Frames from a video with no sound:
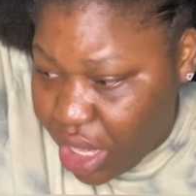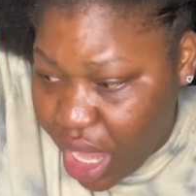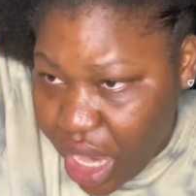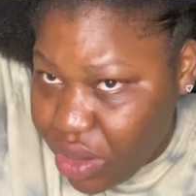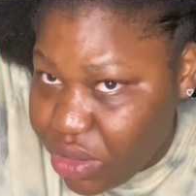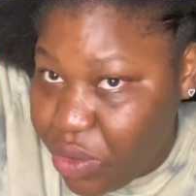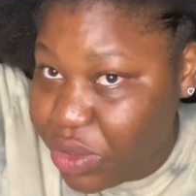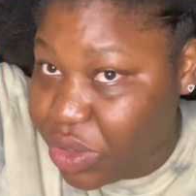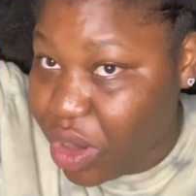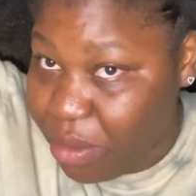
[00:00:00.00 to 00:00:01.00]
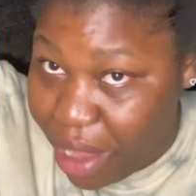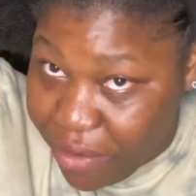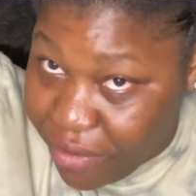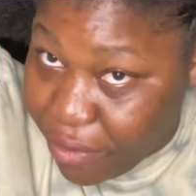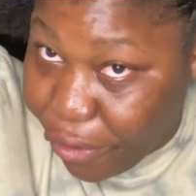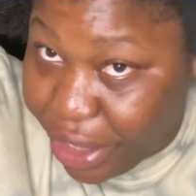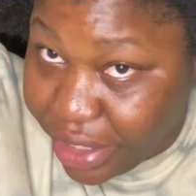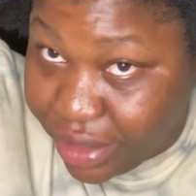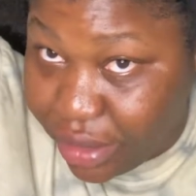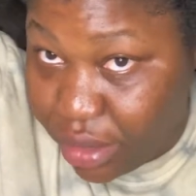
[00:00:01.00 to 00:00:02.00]
are not going to call my
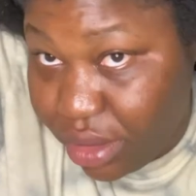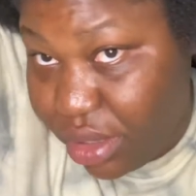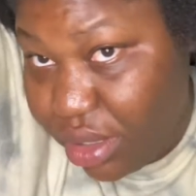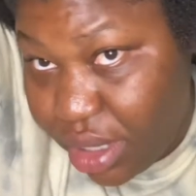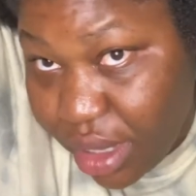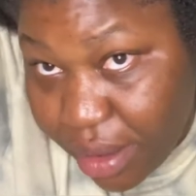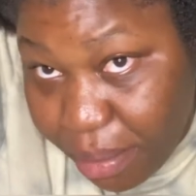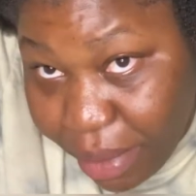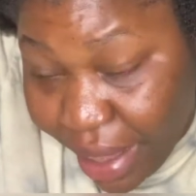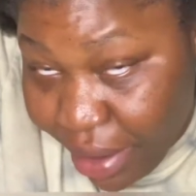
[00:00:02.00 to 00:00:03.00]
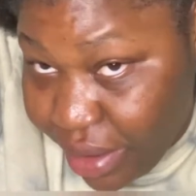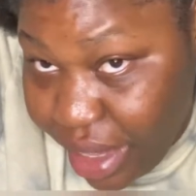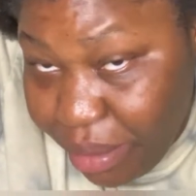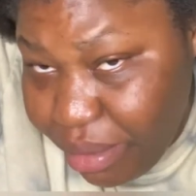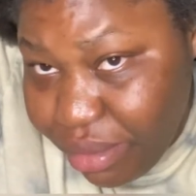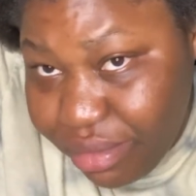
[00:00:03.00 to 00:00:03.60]
friend by her name.